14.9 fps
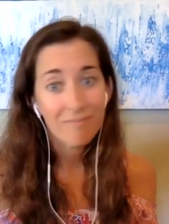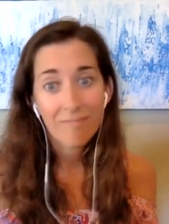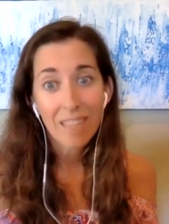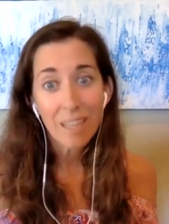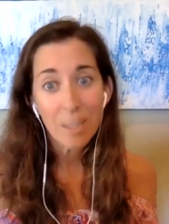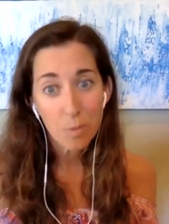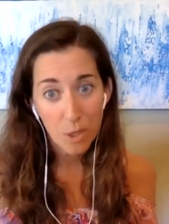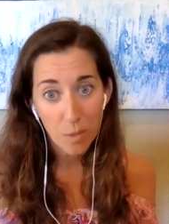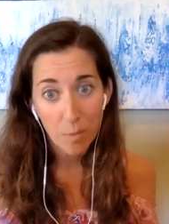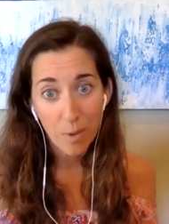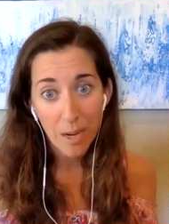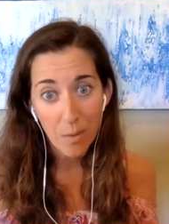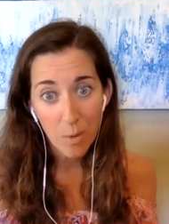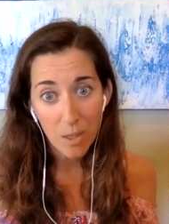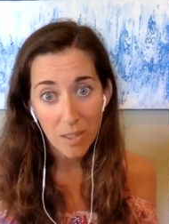That's what your
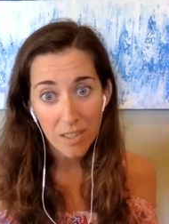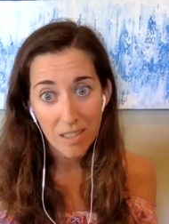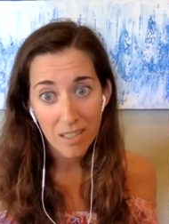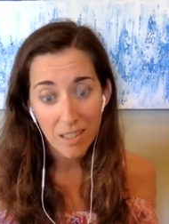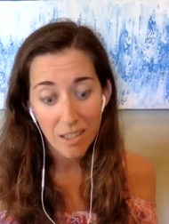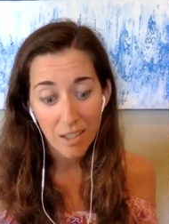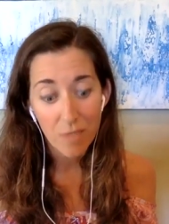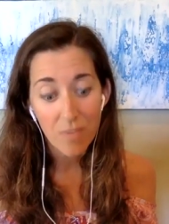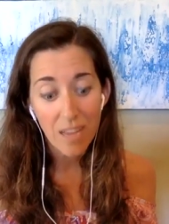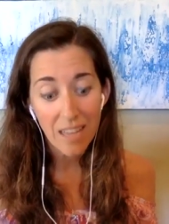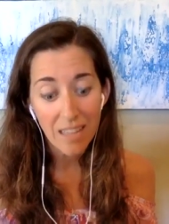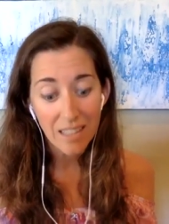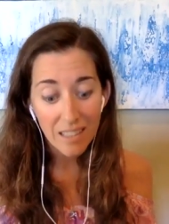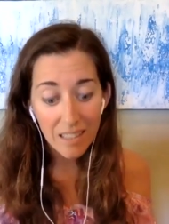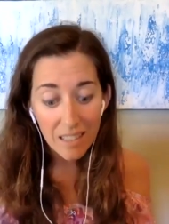brain wants to tell you.
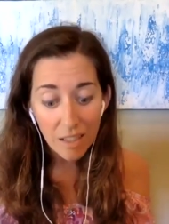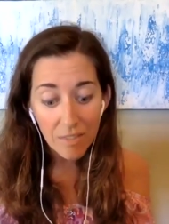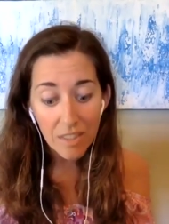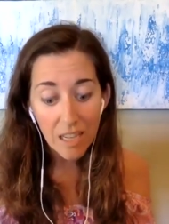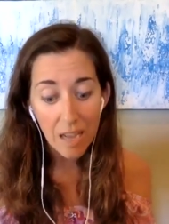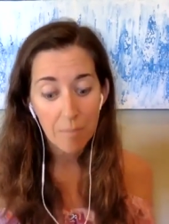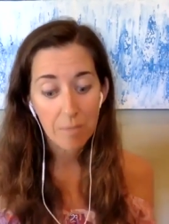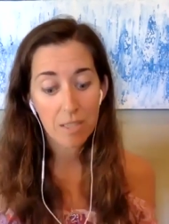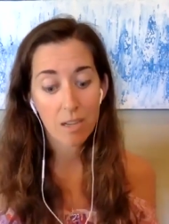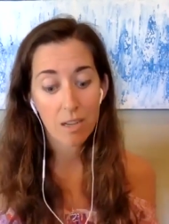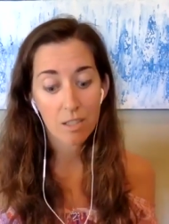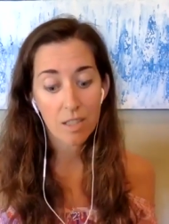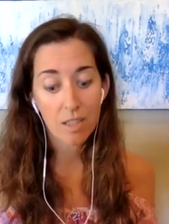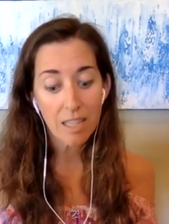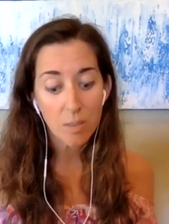That's the self
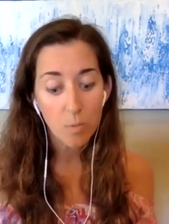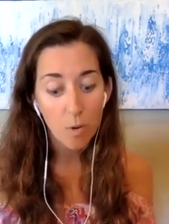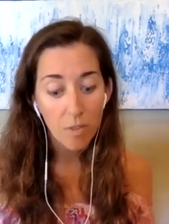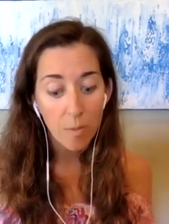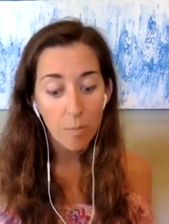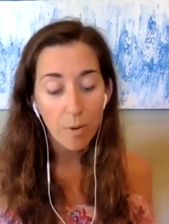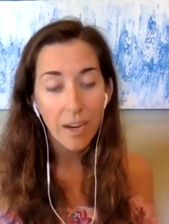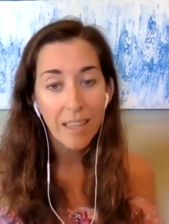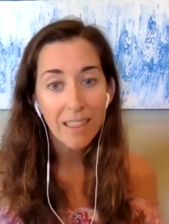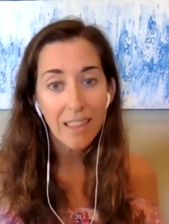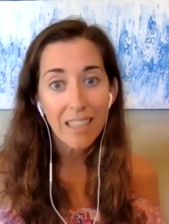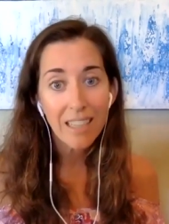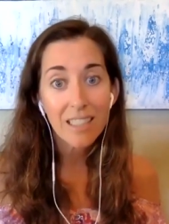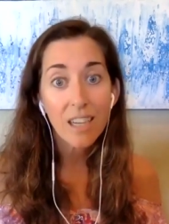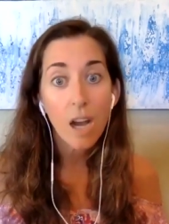sabotage. That's where the brain
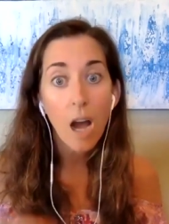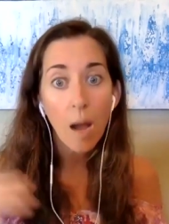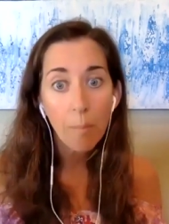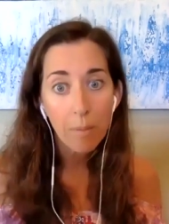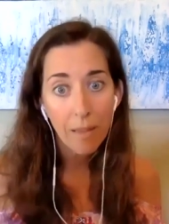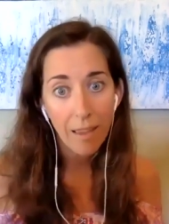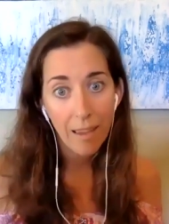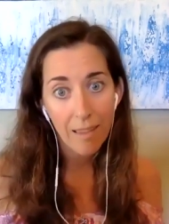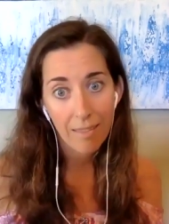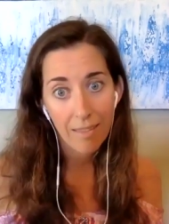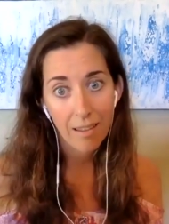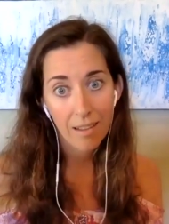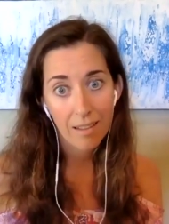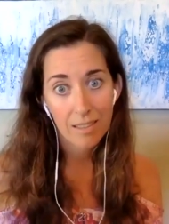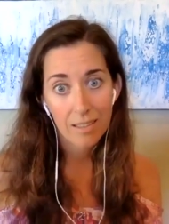likes to complicate
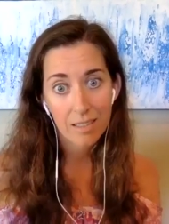things.